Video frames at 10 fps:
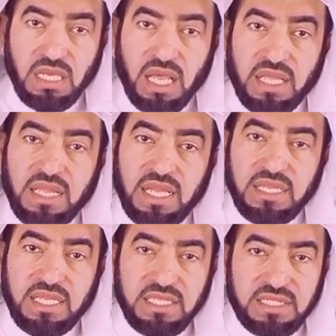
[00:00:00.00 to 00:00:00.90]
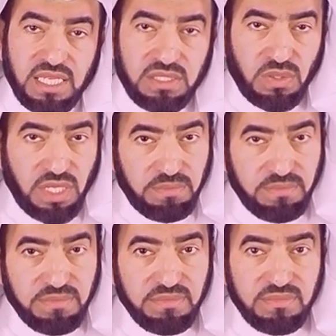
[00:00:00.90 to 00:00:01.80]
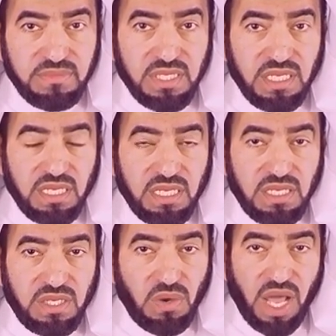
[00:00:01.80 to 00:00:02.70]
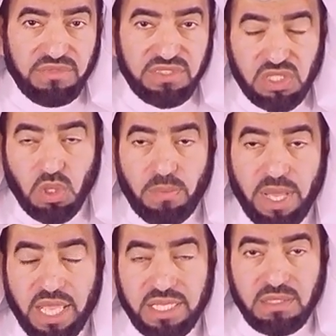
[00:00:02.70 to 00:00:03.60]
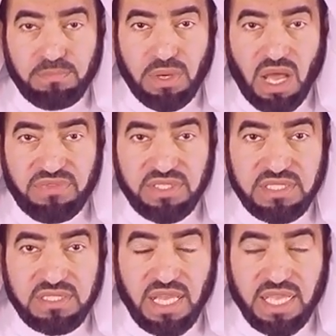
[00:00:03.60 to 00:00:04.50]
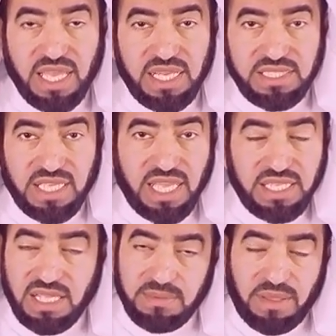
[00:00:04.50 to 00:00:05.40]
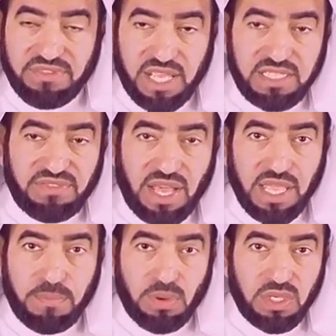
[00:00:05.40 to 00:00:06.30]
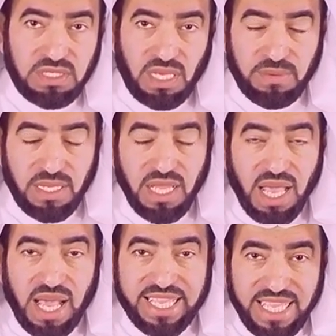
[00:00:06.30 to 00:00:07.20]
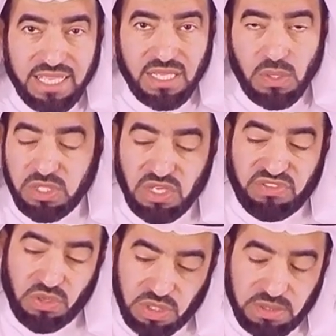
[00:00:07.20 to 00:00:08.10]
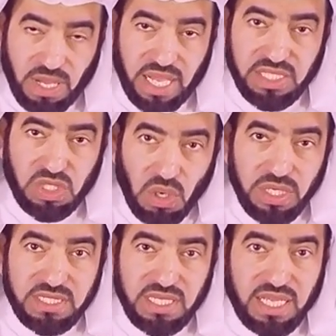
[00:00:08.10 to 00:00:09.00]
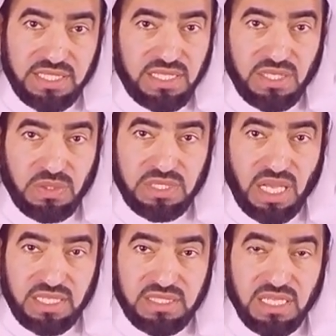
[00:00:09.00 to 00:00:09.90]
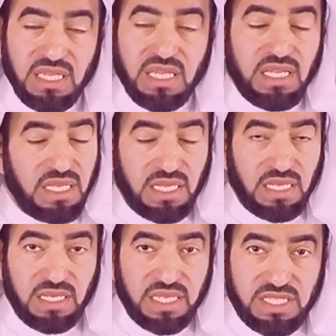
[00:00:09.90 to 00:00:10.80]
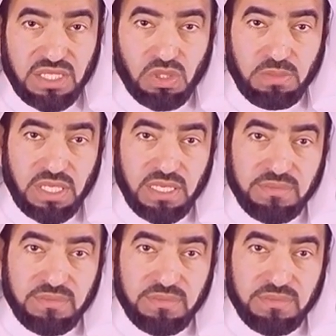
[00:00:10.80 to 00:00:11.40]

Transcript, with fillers: And then he said to them, you have disobeyed the prophets again and again. I'm afraid if I appoint a, a king, you would refuse my choice and you would not uh, listen to me.